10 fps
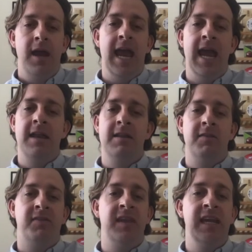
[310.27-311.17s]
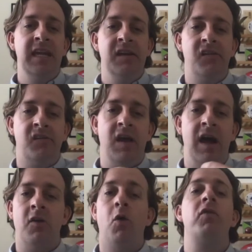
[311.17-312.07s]
And these
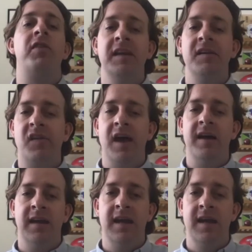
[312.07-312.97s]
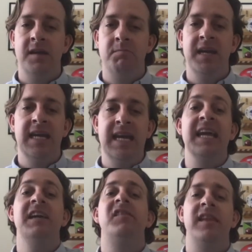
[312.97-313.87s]
are all things that can be
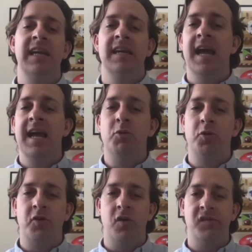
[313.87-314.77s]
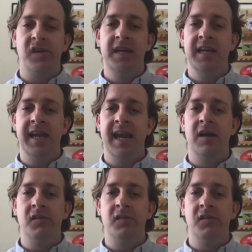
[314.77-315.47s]
easily enabled across any account.